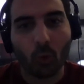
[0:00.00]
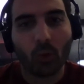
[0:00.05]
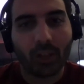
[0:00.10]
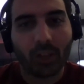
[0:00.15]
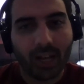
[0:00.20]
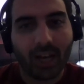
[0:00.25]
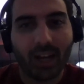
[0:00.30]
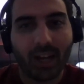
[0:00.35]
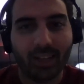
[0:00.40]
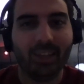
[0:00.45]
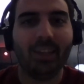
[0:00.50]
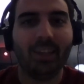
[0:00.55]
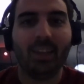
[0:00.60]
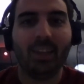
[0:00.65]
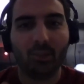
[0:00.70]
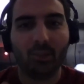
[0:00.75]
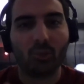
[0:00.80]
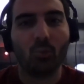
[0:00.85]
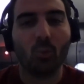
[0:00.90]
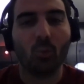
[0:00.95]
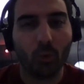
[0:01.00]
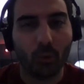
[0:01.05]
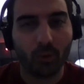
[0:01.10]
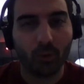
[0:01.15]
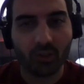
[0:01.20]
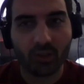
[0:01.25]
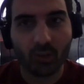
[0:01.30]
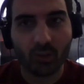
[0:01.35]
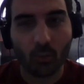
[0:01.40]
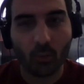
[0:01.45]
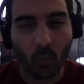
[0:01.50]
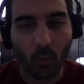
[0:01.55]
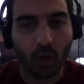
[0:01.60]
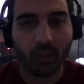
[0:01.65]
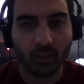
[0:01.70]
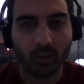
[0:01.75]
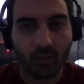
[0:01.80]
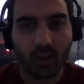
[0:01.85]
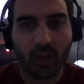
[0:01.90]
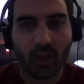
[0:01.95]
all guiding it towards
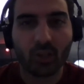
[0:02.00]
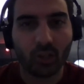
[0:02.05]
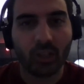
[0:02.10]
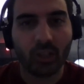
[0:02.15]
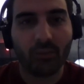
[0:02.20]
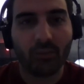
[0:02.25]
one direction.